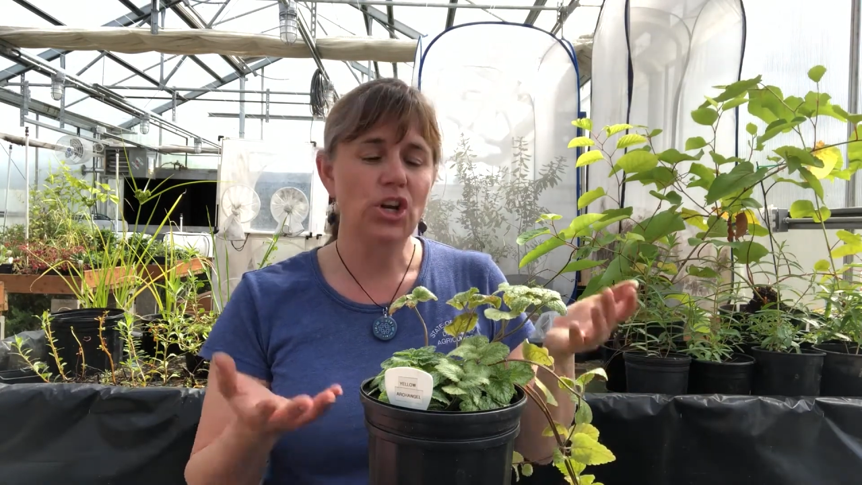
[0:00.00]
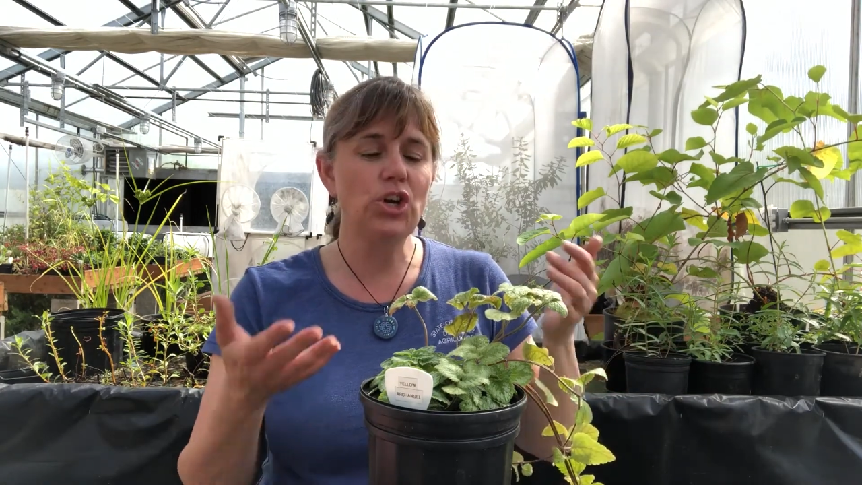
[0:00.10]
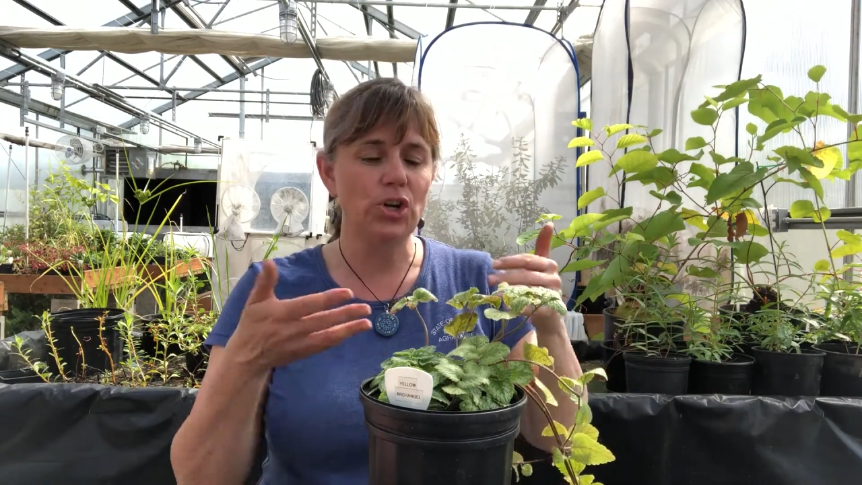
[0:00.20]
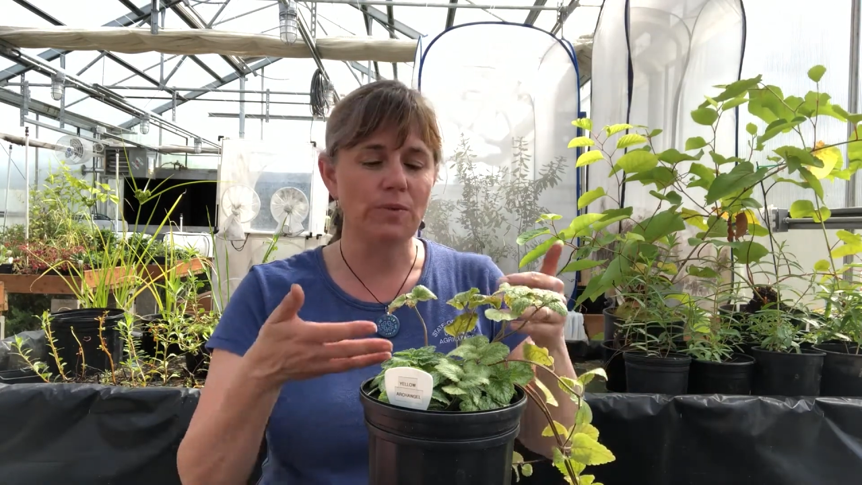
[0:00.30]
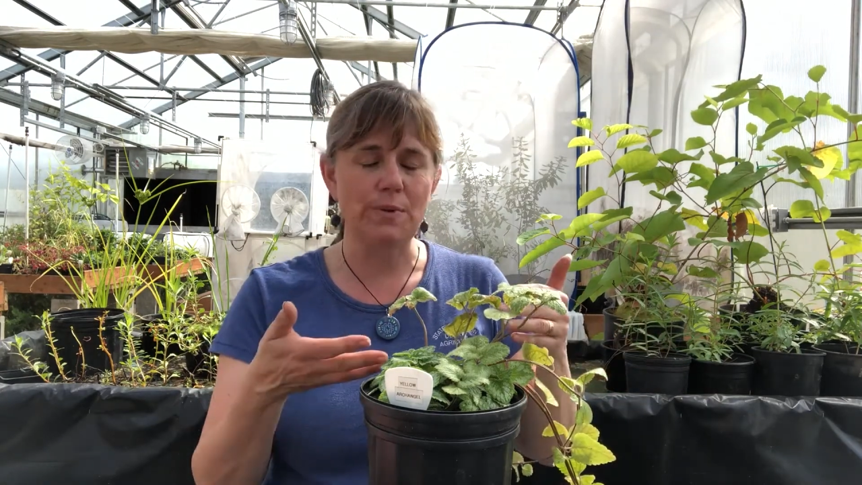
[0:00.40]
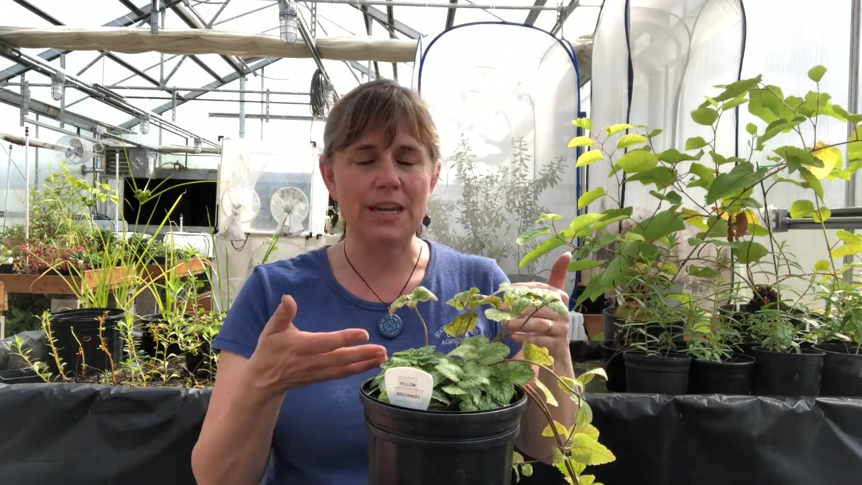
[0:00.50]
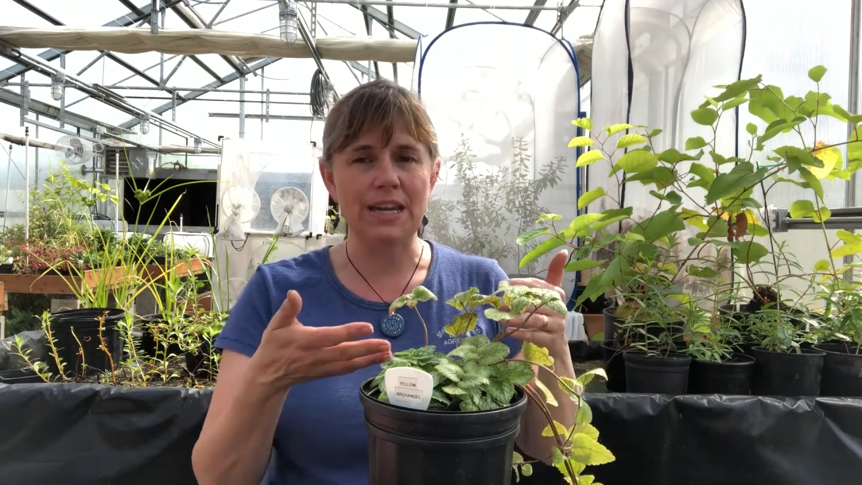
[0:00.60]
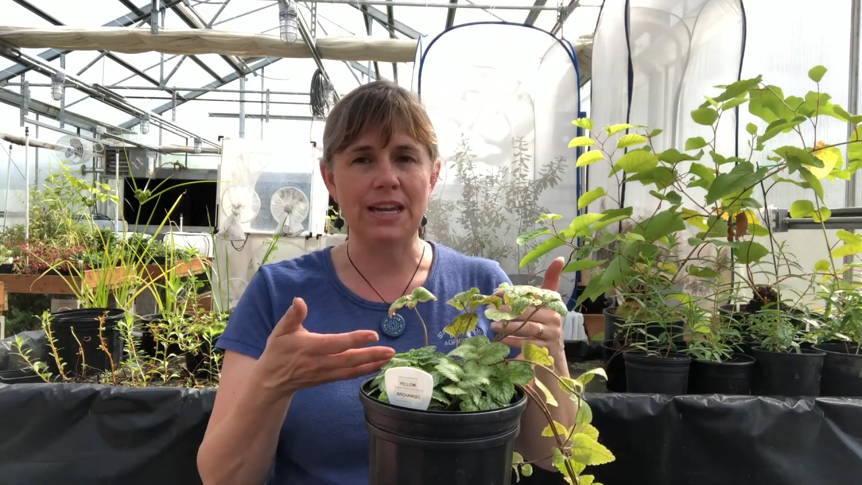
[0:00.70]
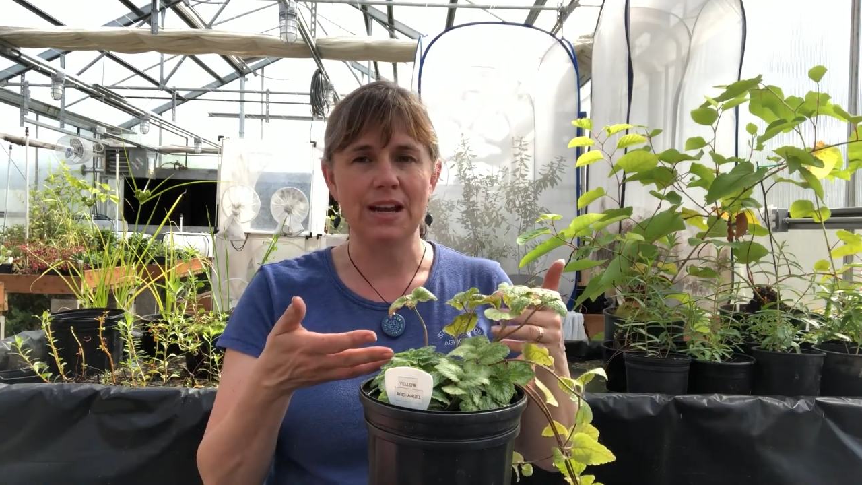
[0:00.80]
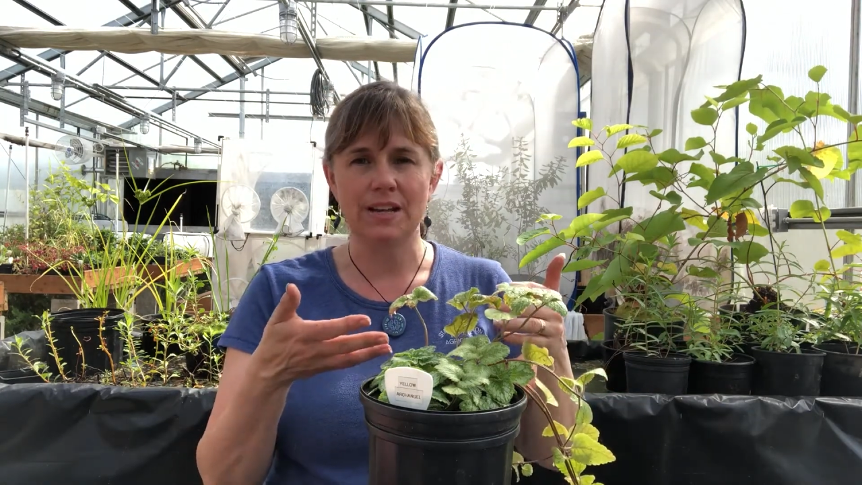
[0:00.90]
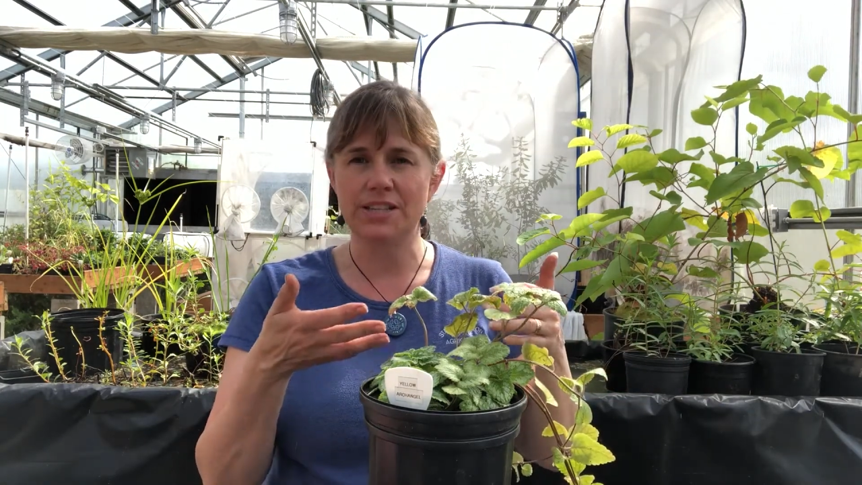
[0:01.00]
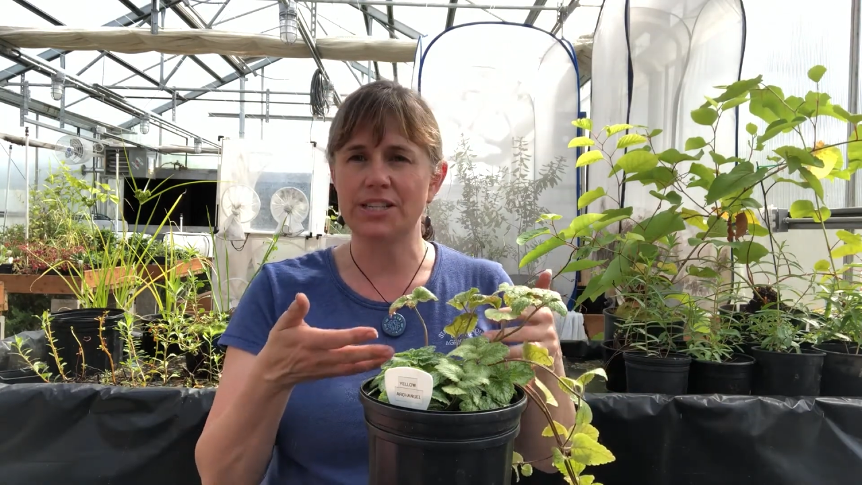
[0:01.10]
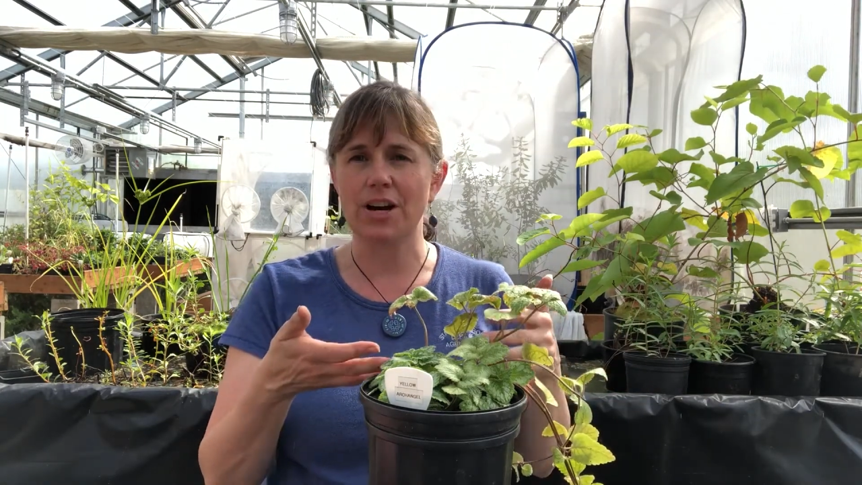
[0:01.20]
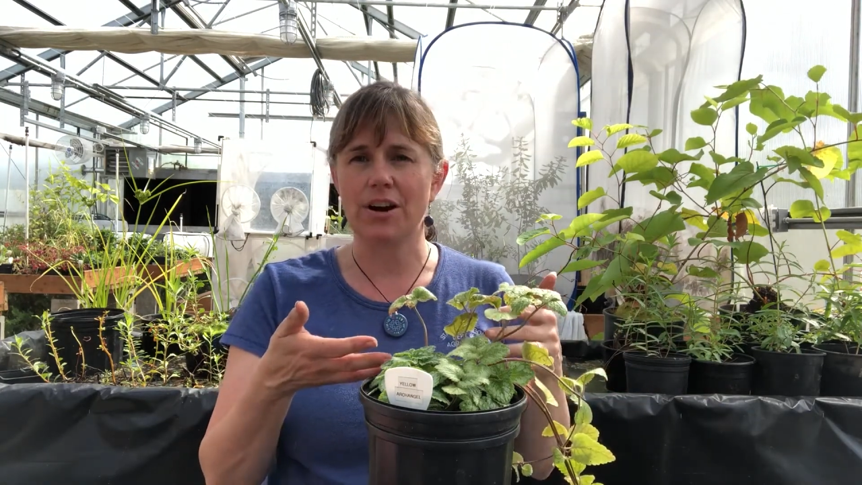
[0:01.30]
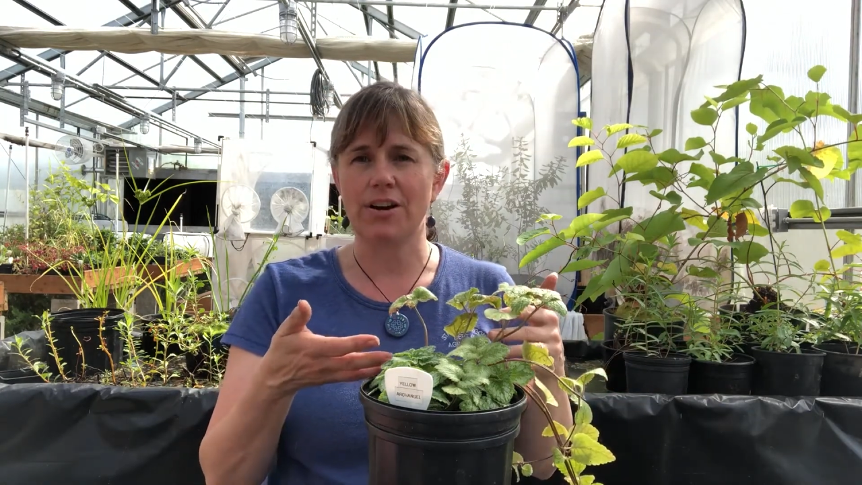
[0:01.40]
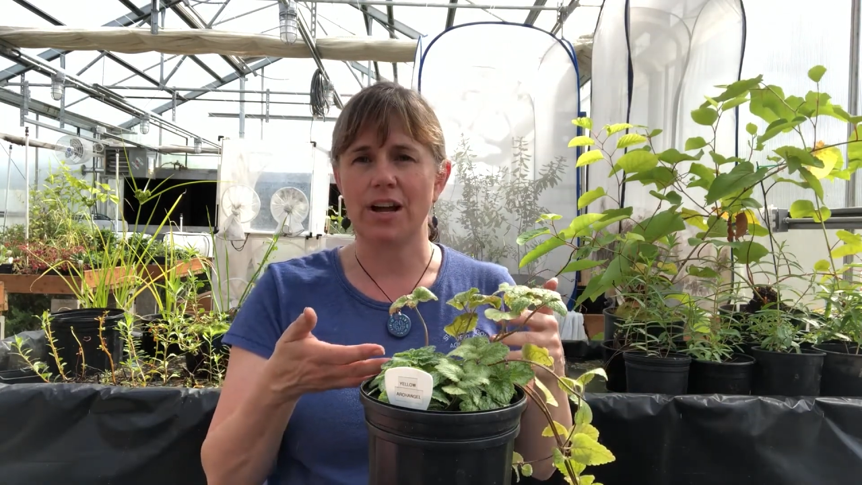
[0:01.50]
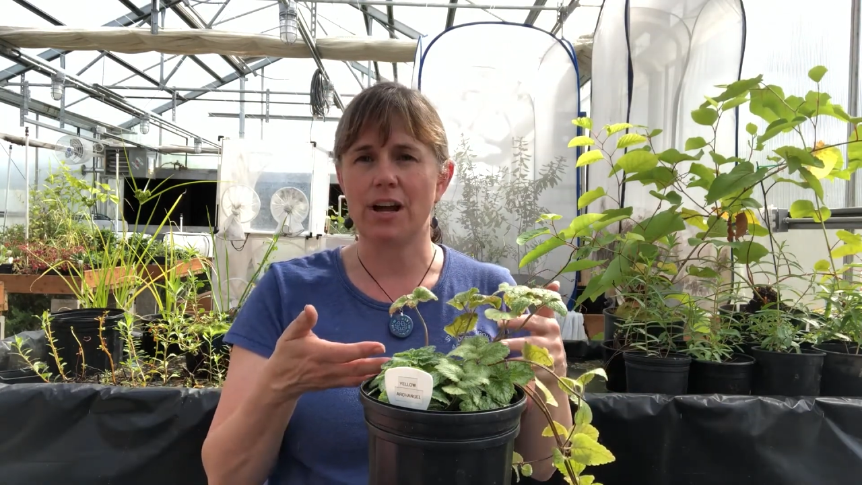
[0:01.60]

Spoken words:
could be a start